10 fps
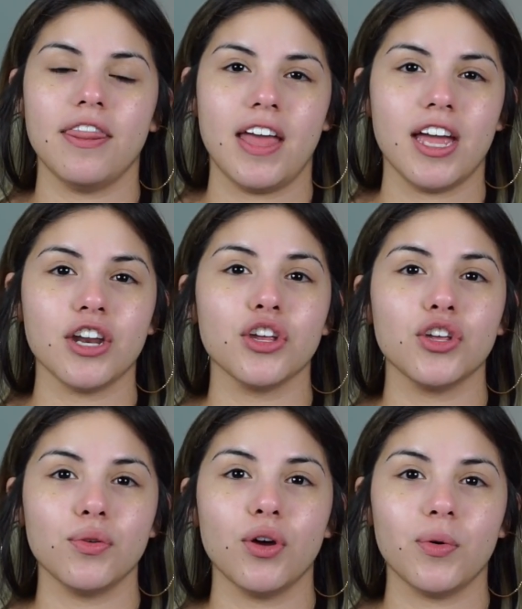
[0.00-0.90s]
then
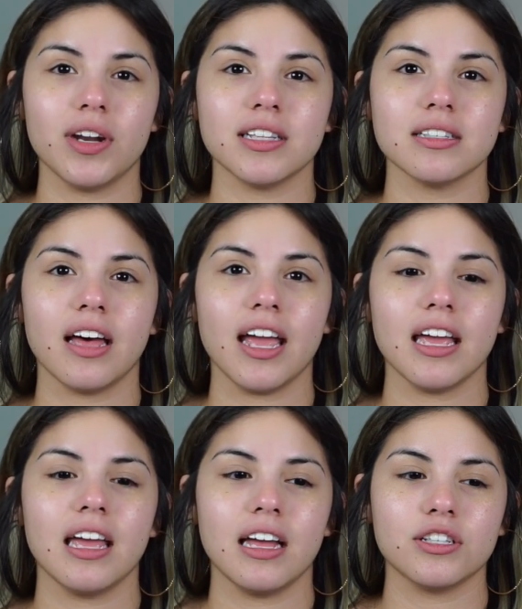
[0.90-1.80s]
you know what it's
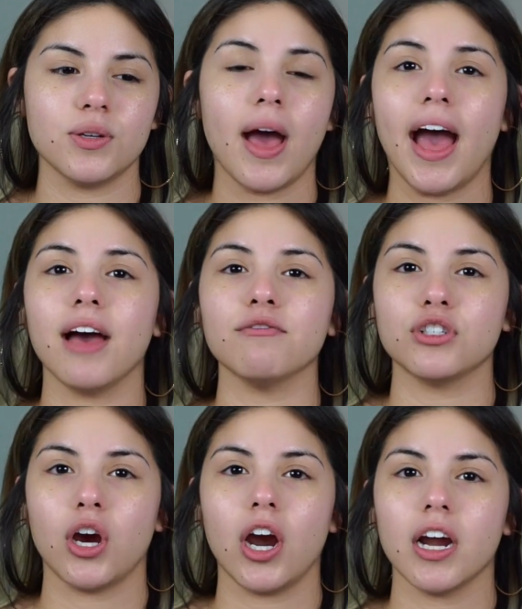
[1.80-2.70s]
like to
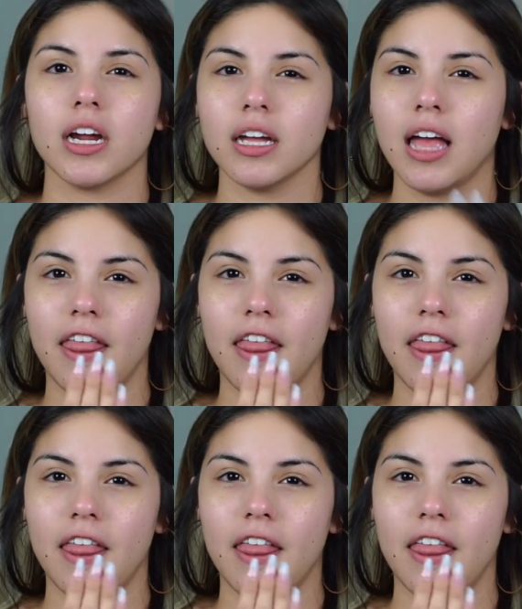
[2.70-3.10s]
have dark,